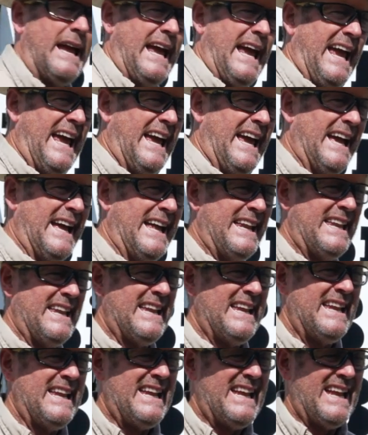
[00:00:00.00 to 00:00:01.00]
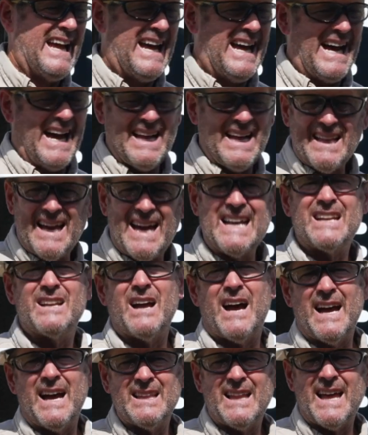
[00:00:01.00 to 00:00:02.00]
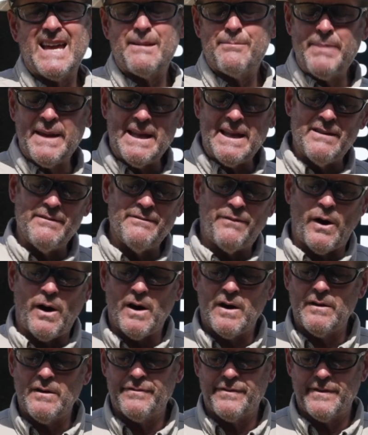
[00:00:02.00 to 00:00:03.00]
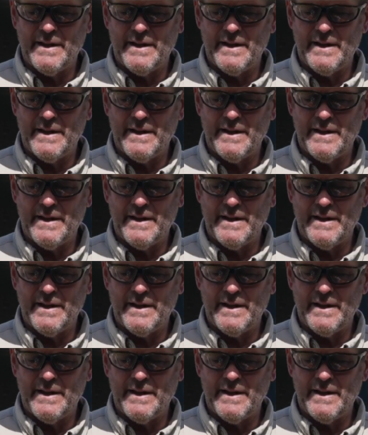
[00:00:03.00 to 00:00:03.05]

And I like, I like being involved